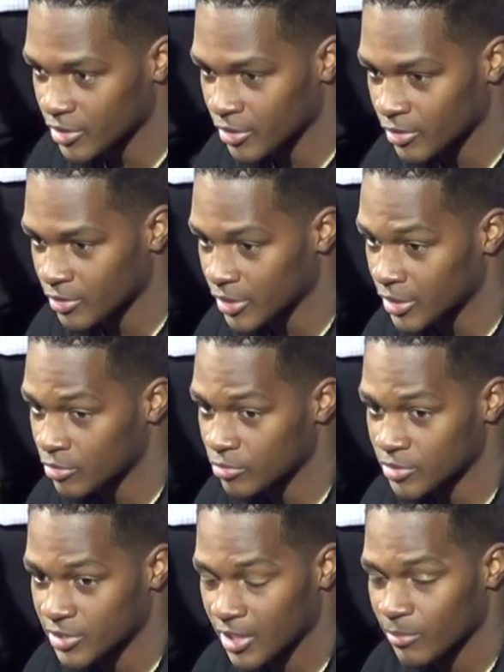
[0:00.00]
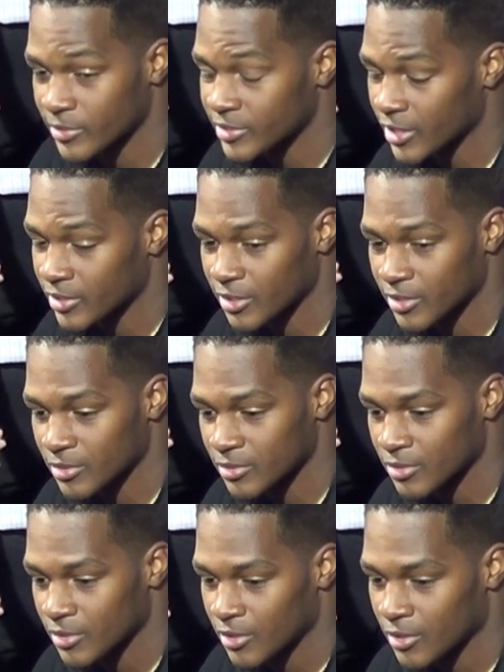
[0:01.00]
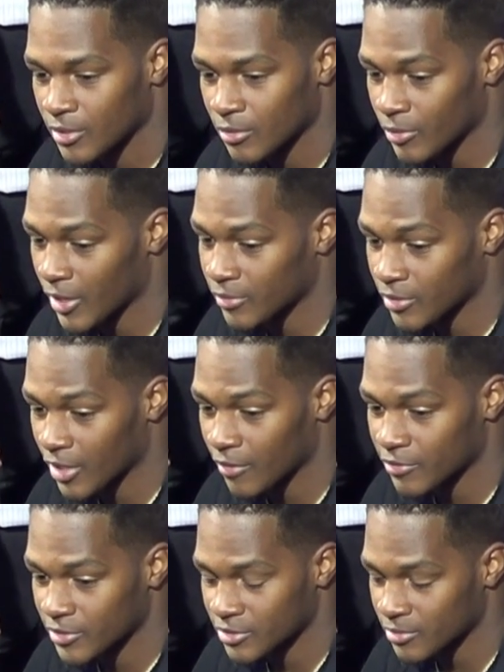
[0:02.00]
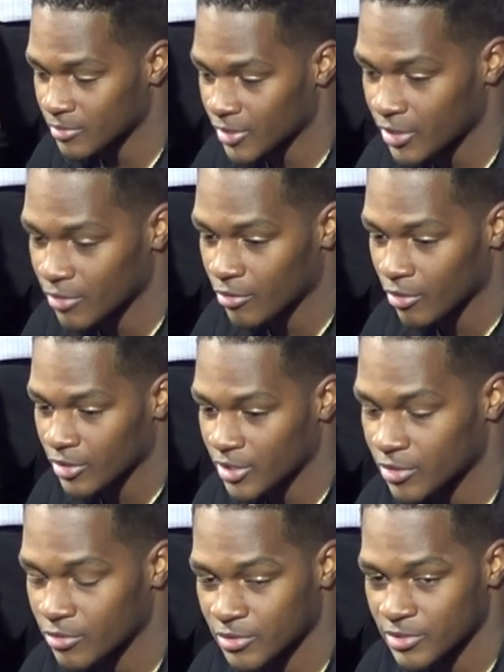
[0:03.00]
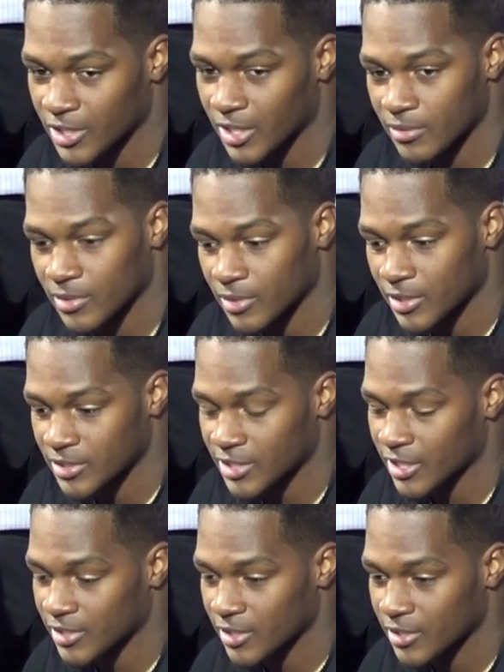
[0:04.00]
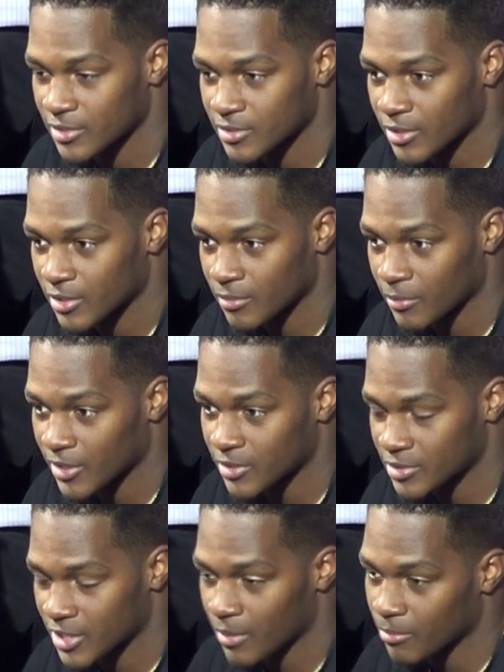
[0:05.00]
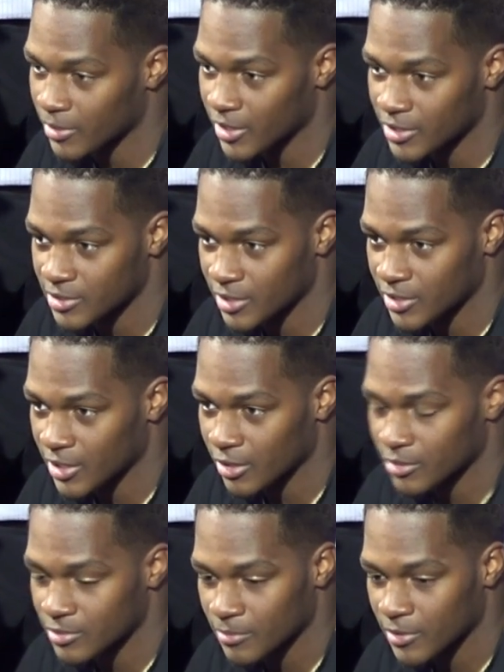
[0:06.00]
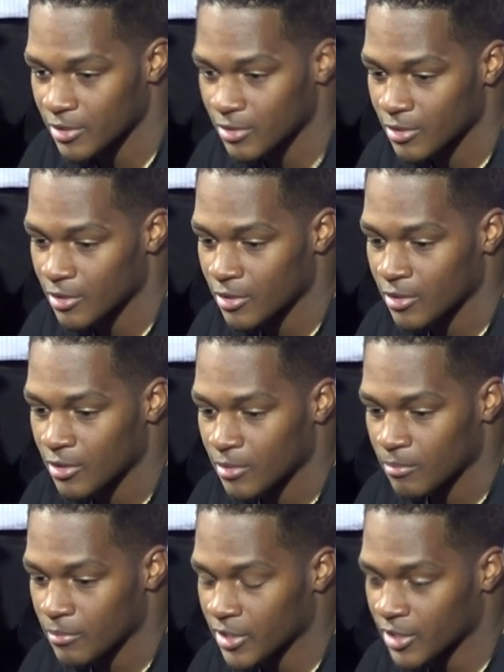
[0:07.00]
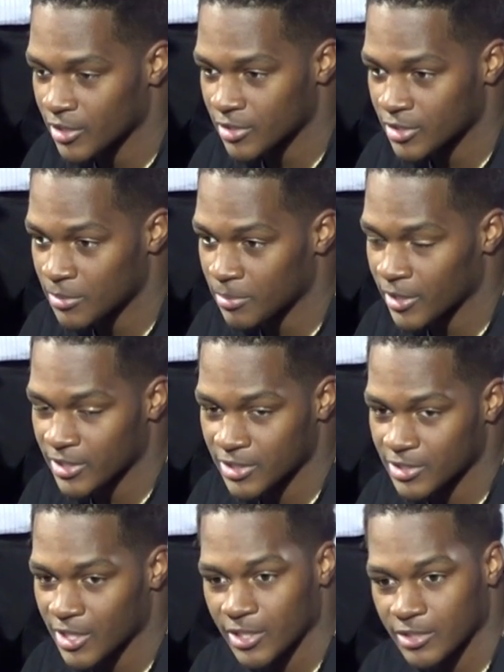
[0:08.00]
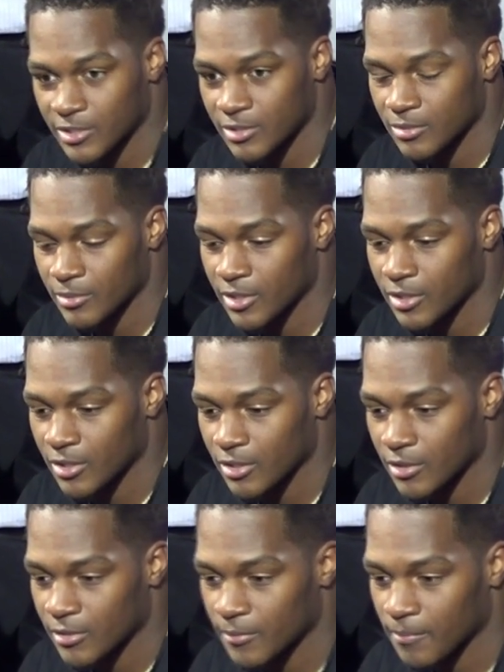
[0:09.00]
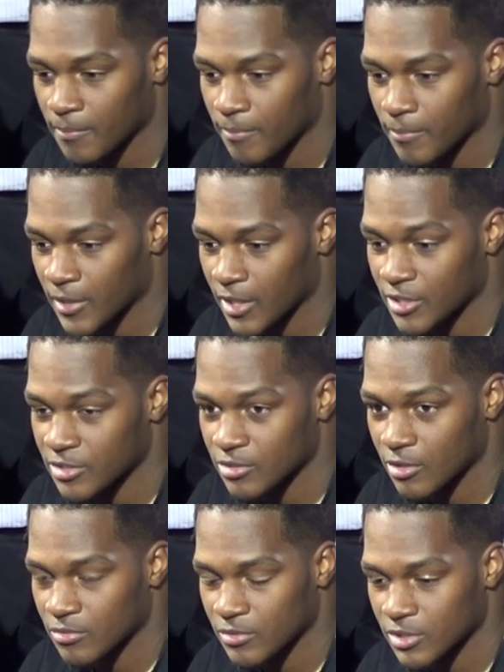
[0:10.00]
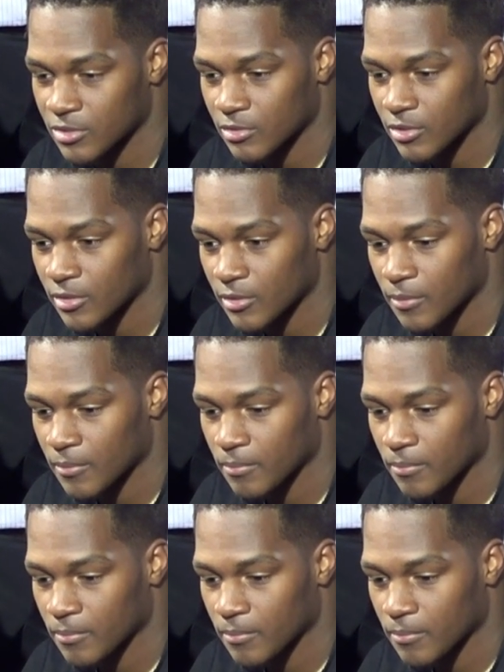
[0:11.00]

there and do the same exact thing that we have the confidence in him that he'll go out there and do the same exact things that make the same plays that Darren's made because he plays inside the system and he just knows what he's doing.